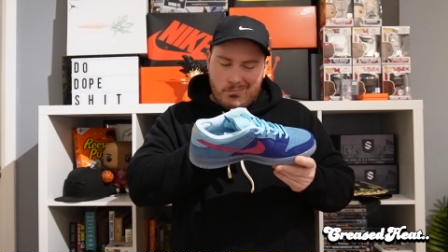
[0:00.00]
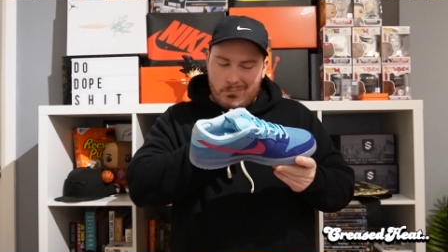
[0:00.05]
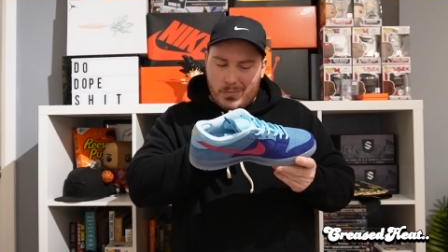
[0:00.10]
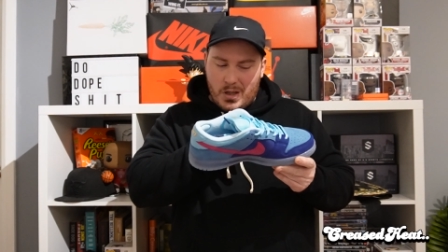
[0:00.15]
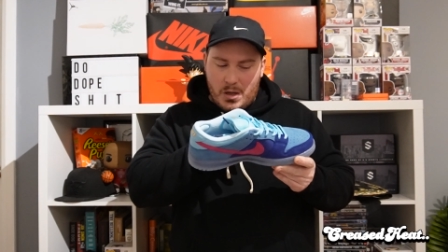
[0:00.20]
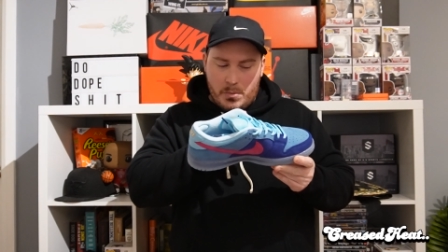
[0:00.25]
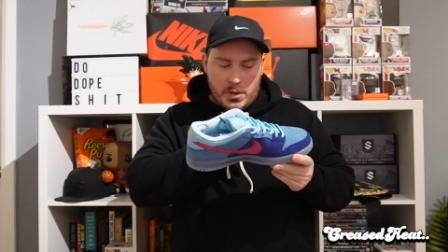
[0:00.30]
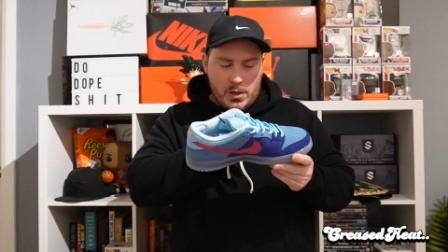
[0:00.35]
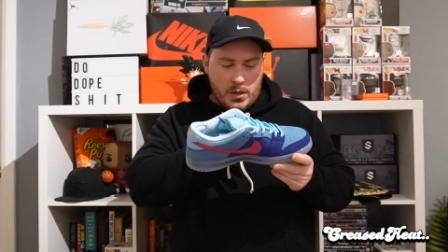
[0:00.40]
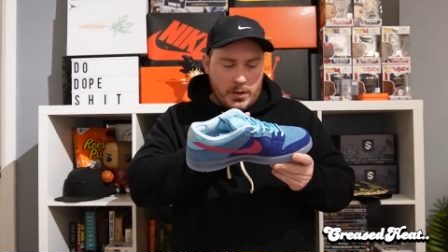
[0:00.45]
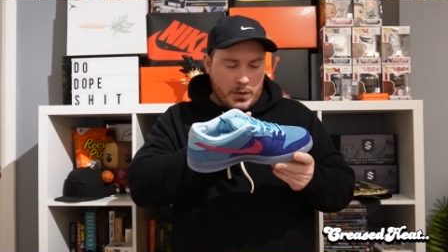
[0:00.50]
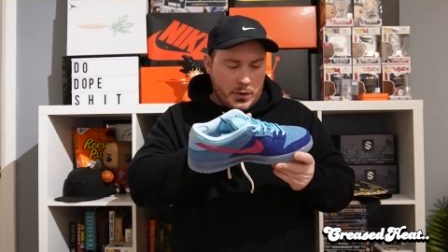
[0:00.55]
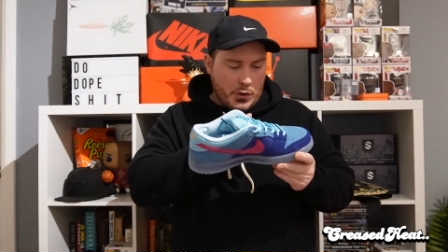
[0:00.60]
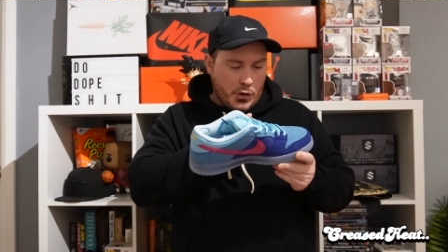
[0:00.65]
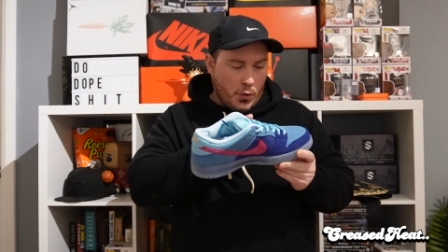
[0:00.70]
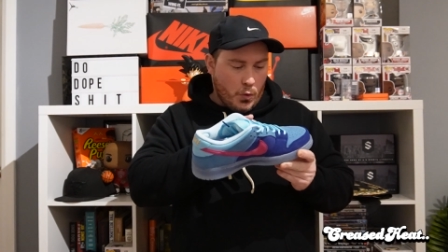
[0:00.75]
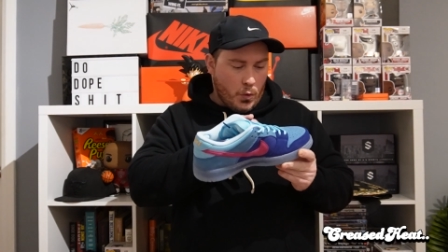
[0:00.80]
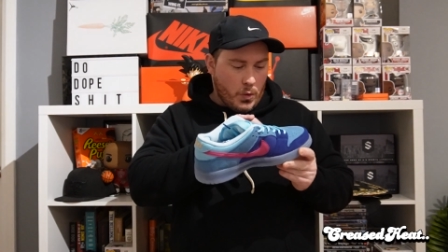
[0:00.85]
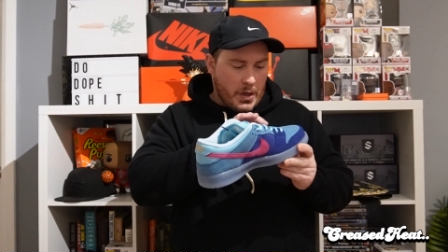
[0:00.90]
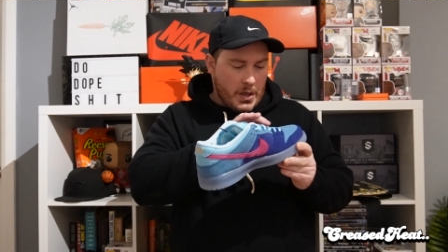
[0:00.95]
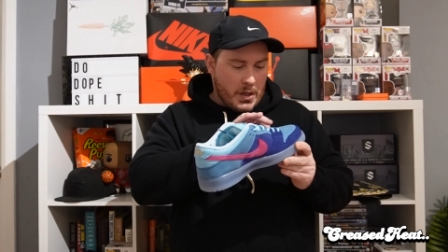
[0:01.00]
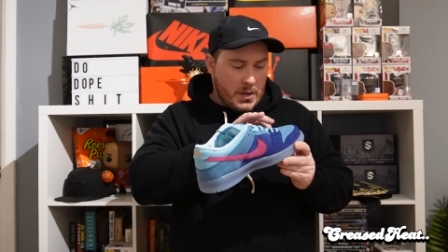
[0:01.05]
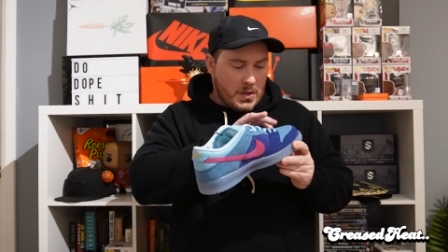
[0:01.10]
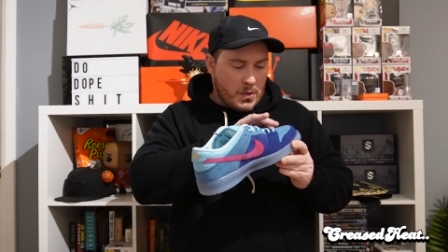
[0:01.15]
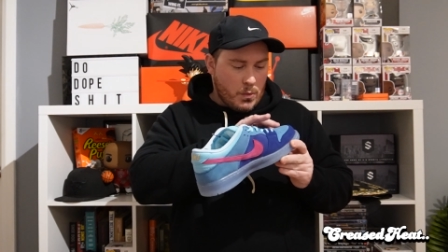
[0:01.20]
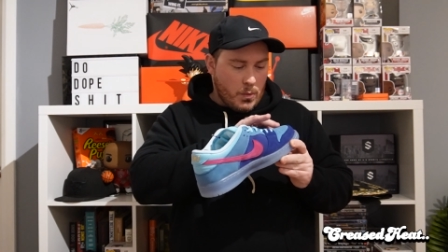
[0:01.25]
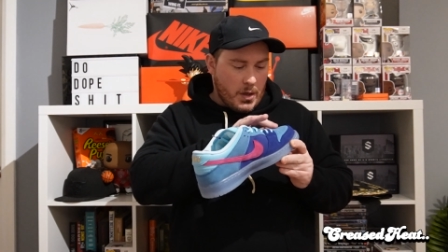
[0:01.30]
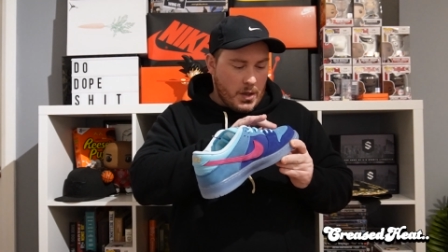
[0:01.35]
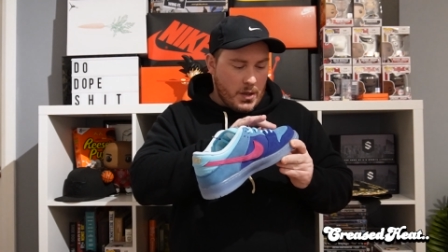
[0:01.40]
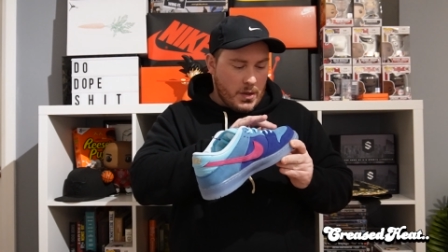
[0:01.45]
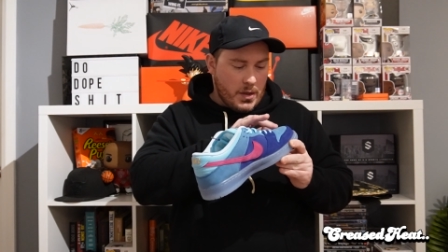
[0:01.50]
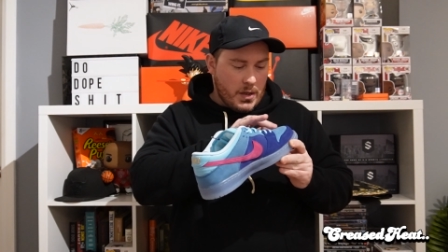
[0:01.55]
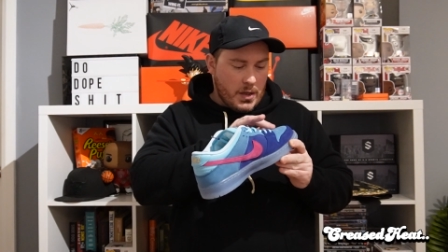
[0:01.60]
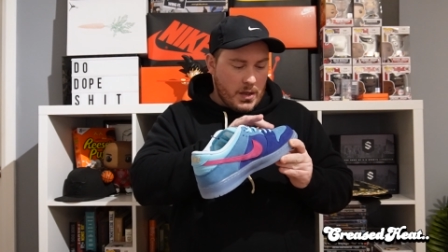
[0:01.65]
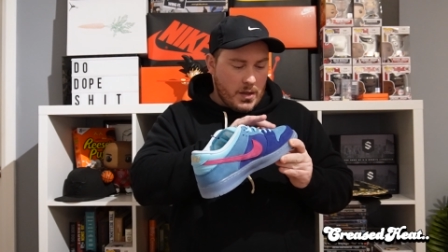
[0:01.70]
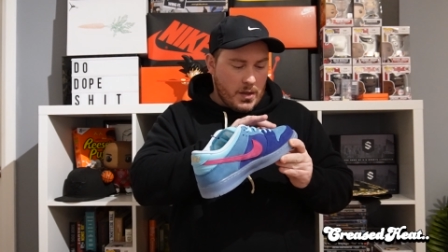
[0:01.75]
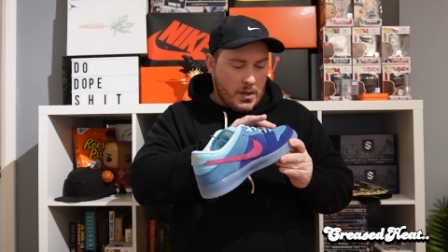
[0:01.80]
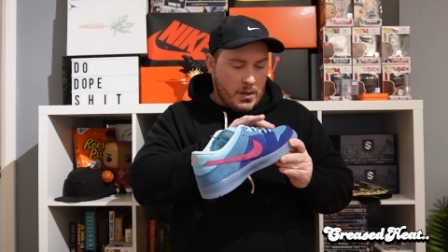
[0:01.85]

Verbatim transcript: maybe like a short haired suede there,